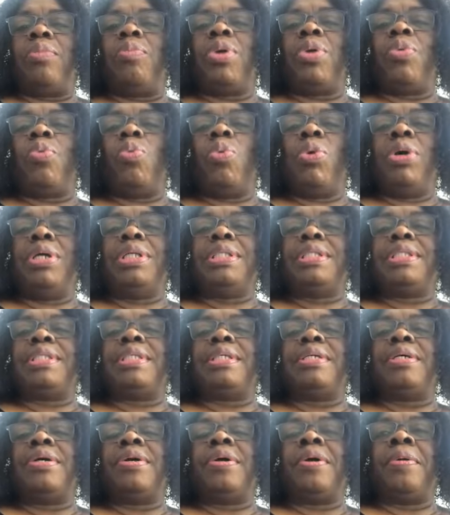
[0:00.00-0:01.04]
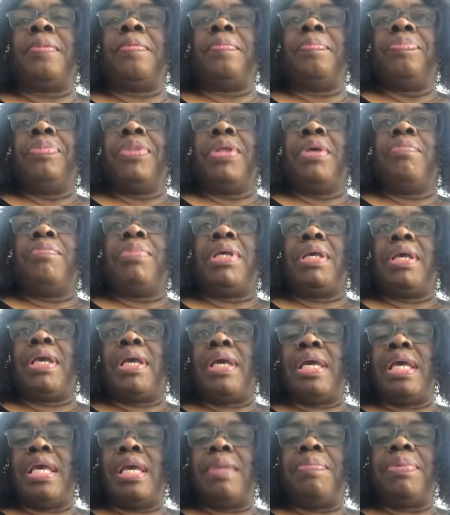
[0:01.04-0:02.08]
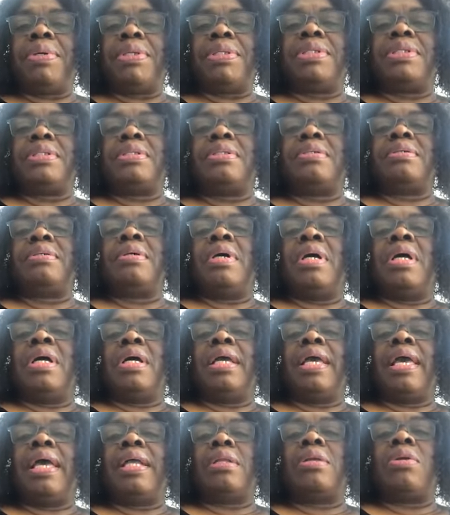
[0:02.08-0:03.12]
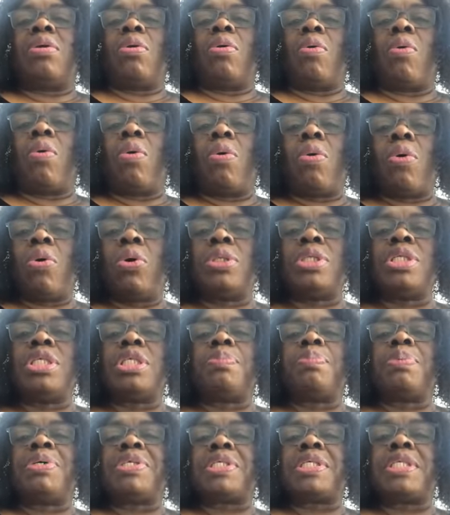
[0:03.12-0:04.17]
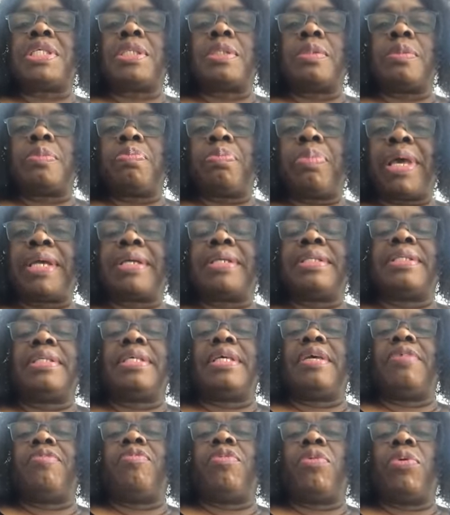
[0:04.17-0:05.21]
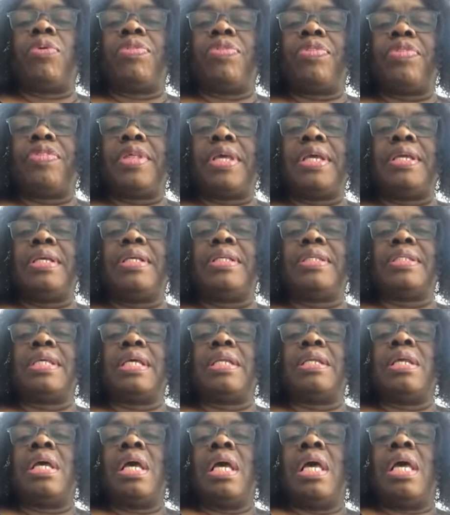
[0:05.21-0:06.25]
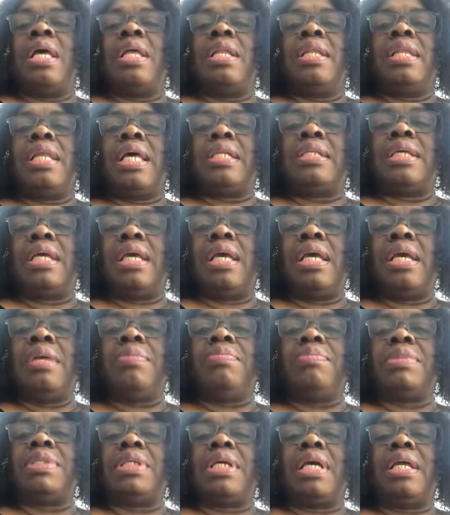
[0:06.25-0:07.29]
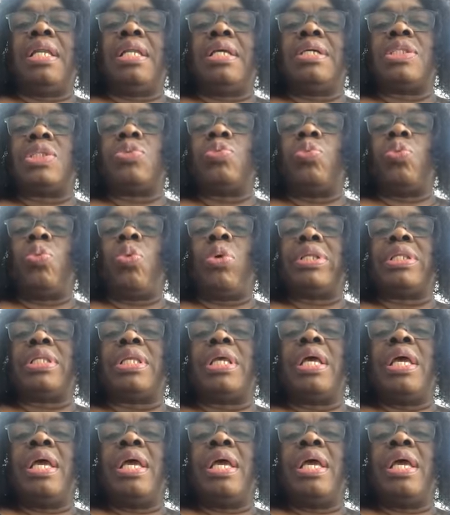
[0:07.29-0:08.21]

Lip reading: and we want to be able to get God's perspective on things and let him tell us what